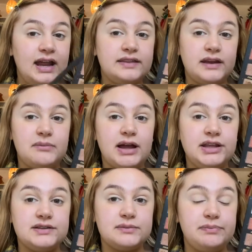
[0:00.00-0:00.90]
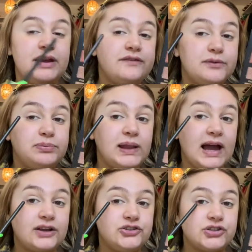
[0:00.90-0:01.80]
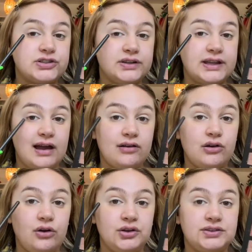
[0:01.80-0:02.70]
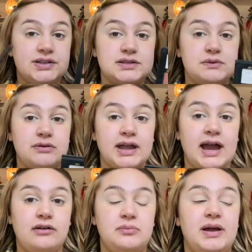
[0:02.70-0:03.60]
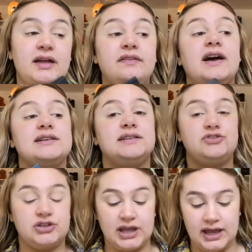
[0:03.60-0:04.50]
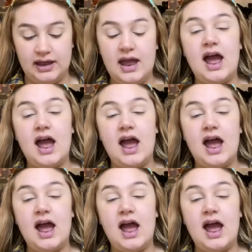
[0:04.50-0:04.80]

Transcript: Then I might use a bit of the black just on the outer corner to smoke it out a bit and that is literally it.